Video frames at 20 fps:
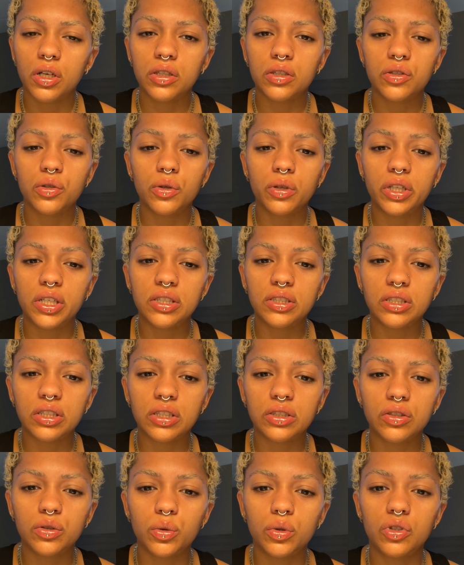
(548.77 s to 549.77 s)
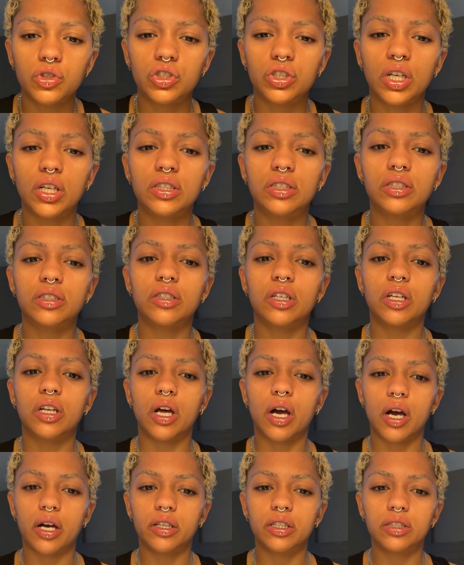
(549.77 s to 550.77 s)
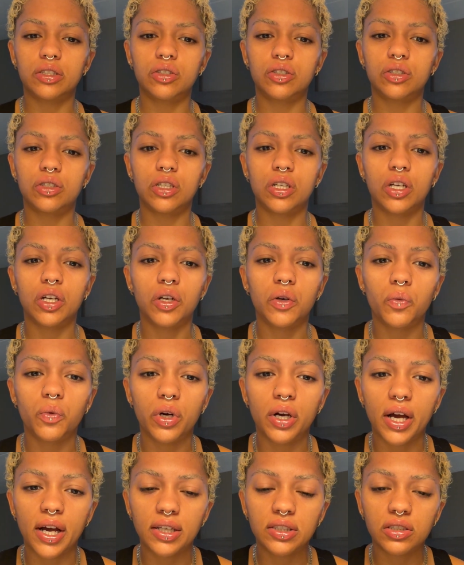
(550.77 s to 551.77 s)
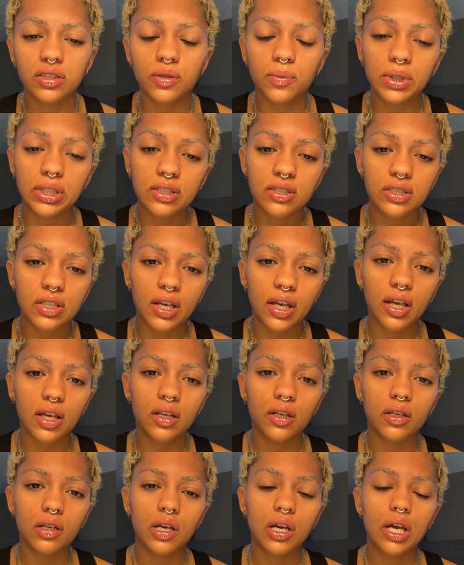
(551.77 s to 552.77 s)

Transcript: to listen, to ingest the knowledge, hear what has to be said,